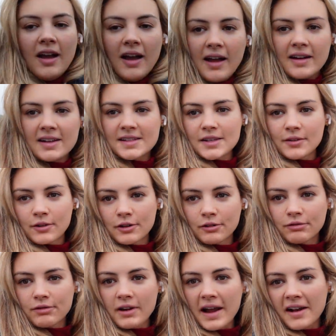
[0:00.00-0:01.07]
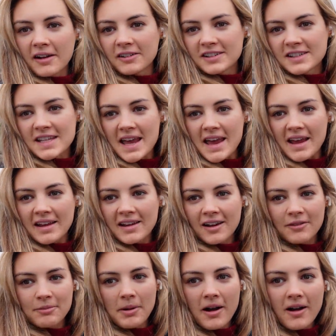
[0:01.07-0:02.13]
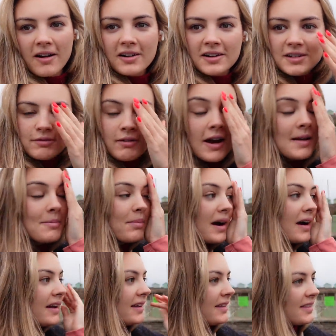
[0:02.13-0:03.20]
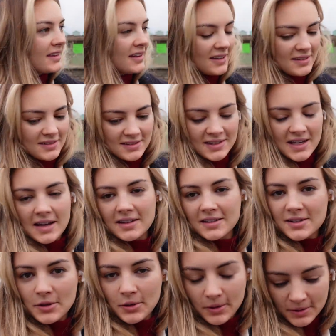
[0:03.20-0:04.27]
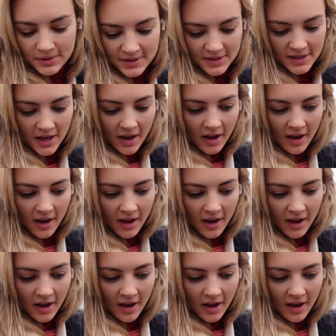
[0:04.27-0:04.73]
and it's a grey old day. I've parked right by the tennis courts